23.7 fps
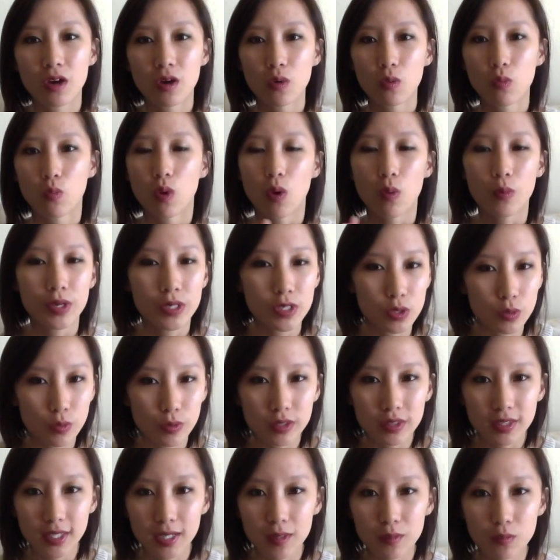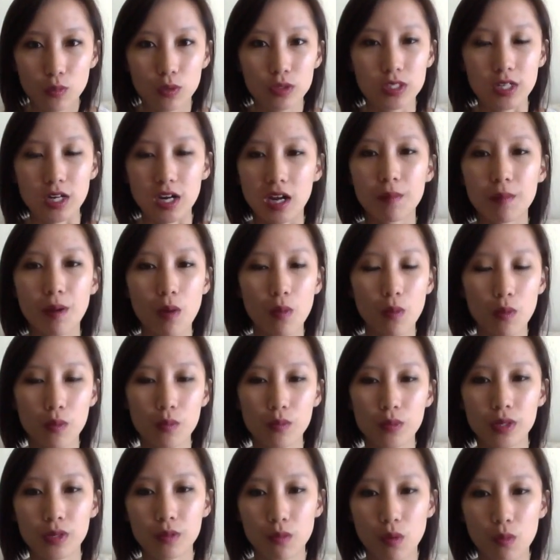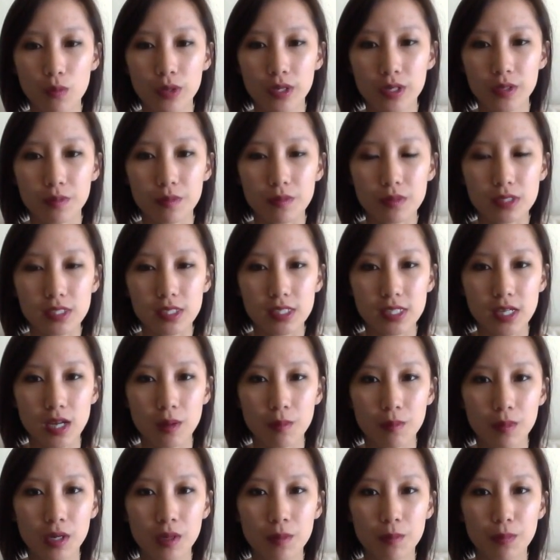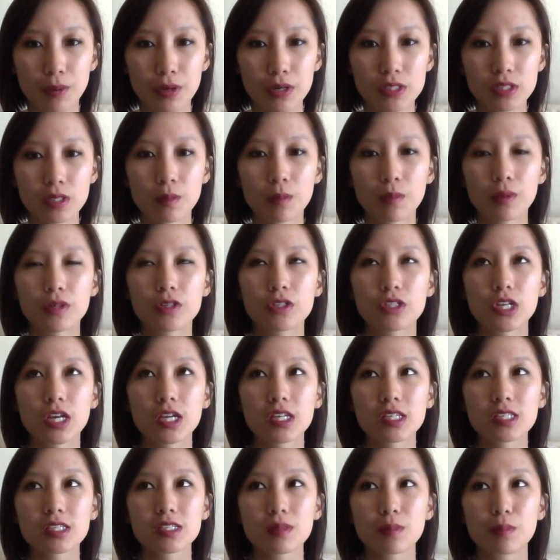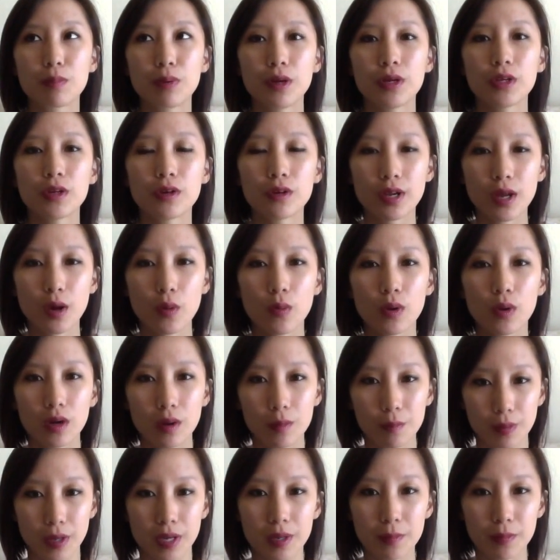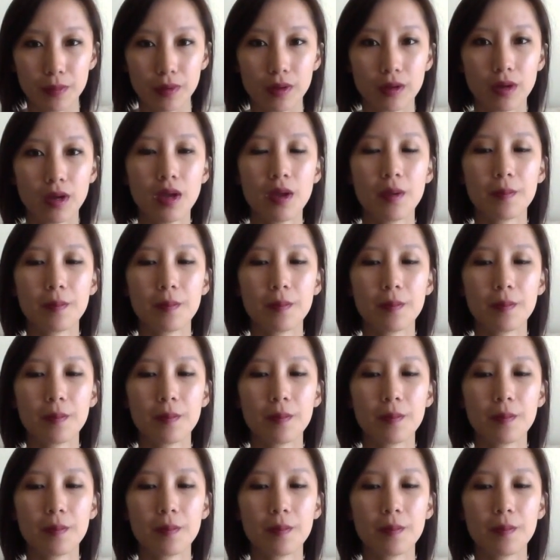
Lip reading: What we do with them, we'll talk about when we sit down and meet in person, but just put your network on paper,